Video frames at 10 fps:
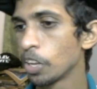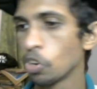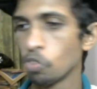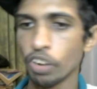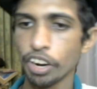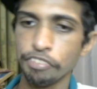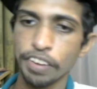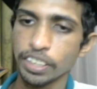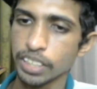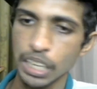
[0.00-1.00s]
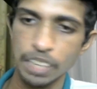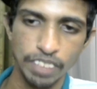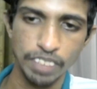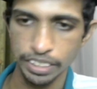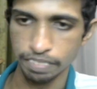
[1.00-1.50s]
What a fun
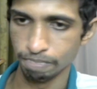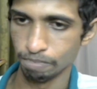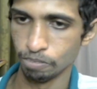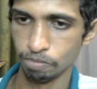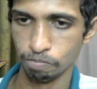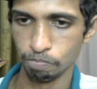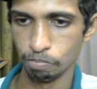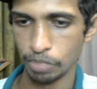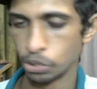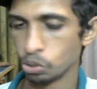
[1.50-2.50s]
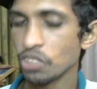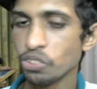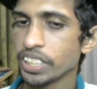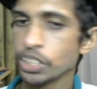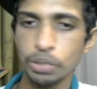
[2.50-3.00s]
game, and to give
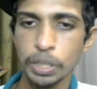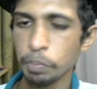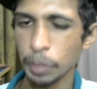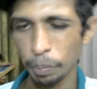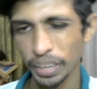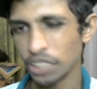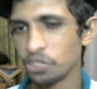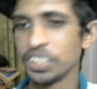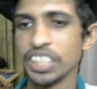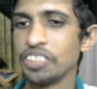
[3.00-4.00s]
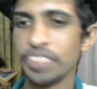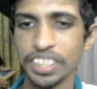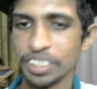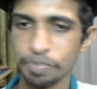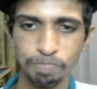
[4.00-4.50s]
credit to him, he played really
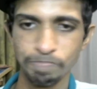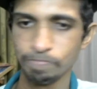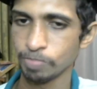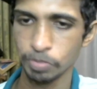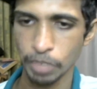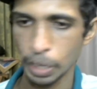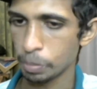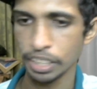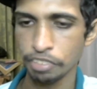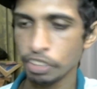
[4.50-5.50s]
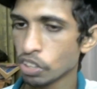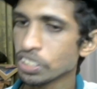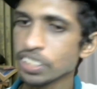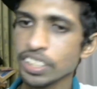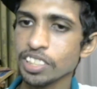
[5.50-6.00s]
well. I mean, if you're
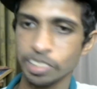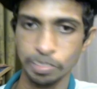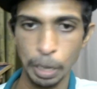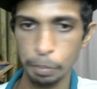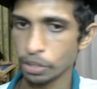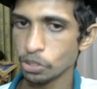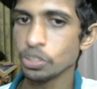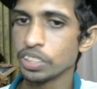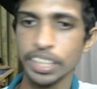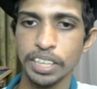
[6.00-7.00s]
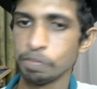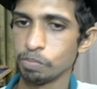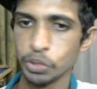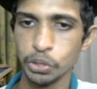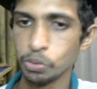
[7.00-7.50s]
watching this, I mean, good
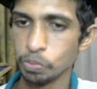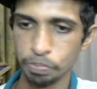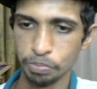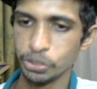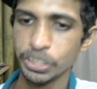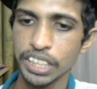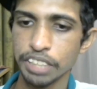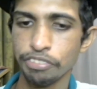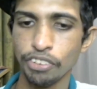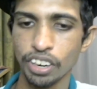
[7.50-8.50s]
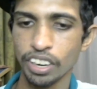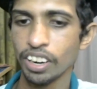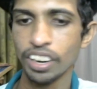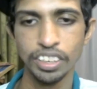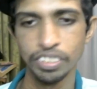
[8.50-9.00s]
game. You really fought
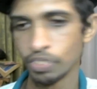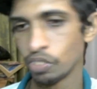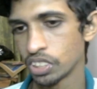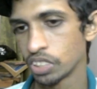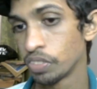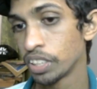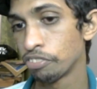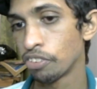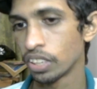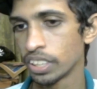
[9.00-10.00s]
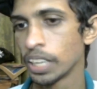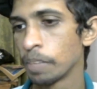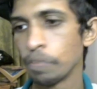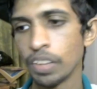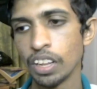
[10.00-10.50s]
hard. It was a well fought
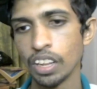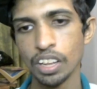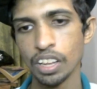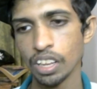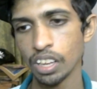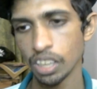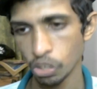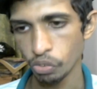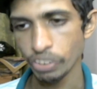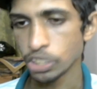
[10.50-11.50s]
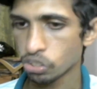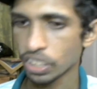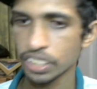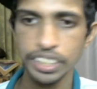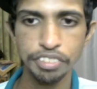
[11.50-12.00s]
game. Very
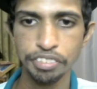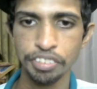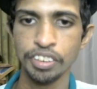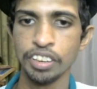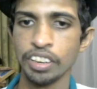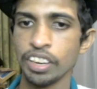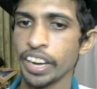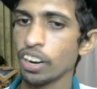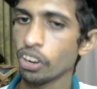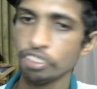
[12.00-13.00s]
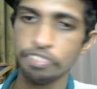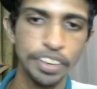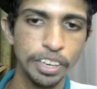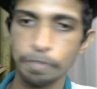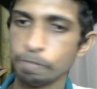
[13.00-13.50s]
instructive. Had a lot of
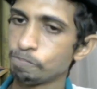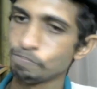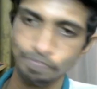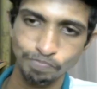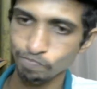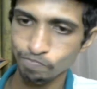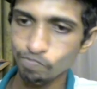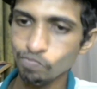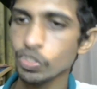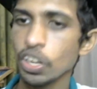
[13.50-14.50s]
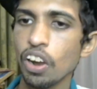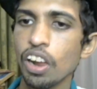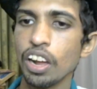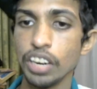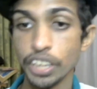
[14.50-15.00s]
fun.
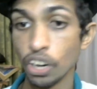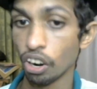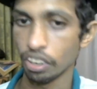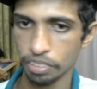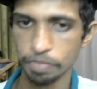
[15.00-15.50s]
Learned a lot.